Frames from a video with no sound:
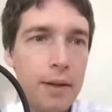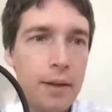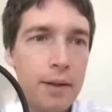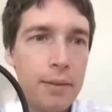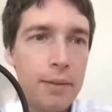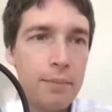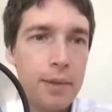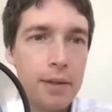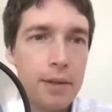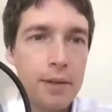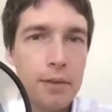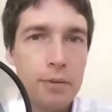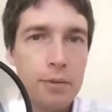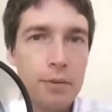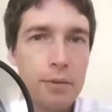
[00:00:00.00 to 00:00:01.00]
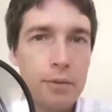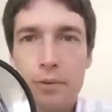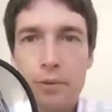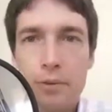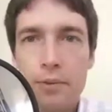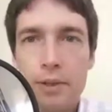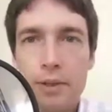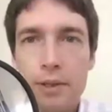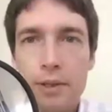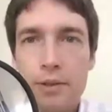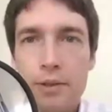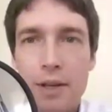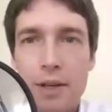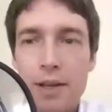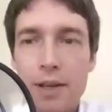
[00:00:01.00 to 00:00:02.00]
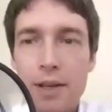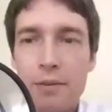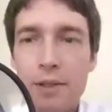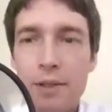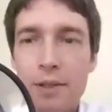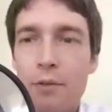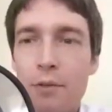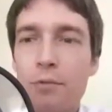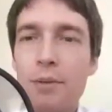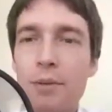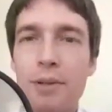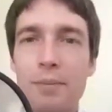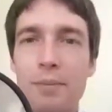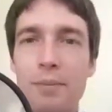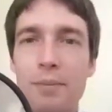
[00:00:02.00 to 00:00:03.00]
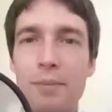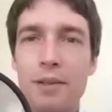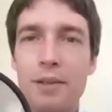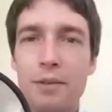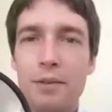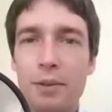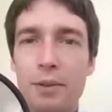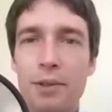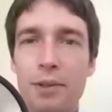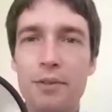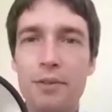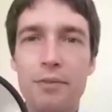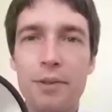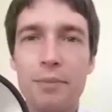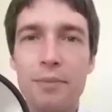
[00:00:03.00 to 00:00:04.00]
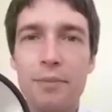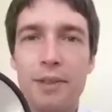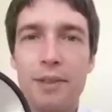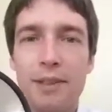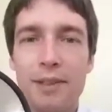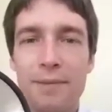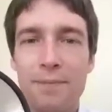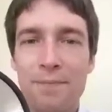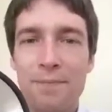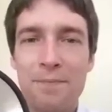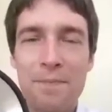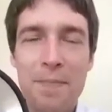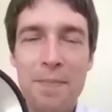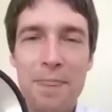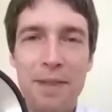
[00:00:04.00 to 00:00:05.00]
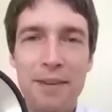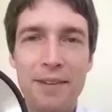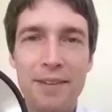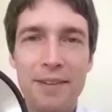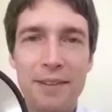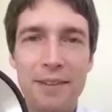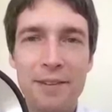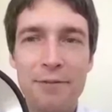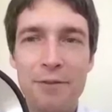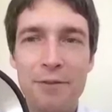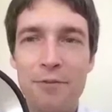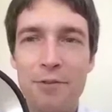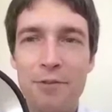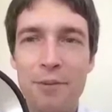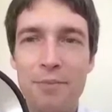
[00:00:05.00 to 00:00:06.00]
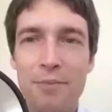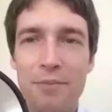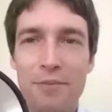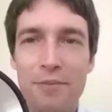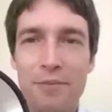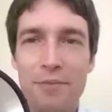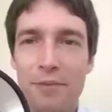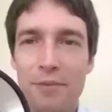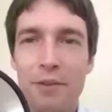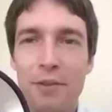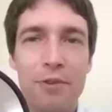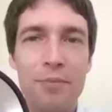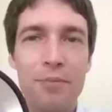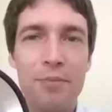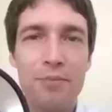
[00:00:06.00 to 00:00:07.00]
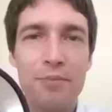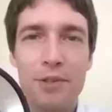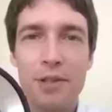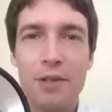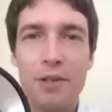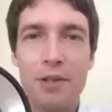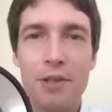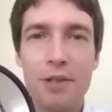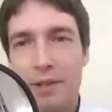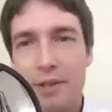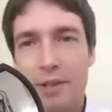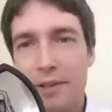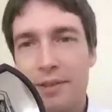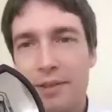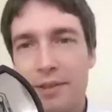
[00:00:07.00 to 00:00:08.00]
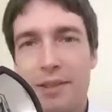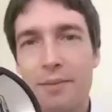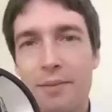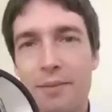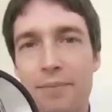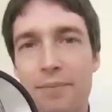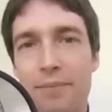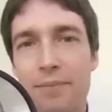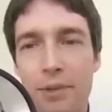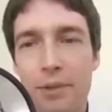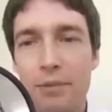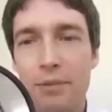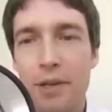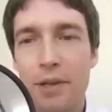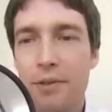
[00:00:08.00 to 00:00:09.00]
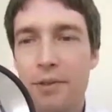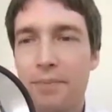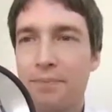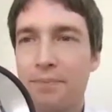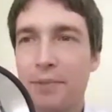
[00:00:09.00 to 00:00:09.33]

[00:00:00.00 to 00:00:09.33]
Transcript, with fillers: Um, and Iroha 2 is really a rebuild, being a rebuilt from uh, uh, from yeah from zero really um, using Rust.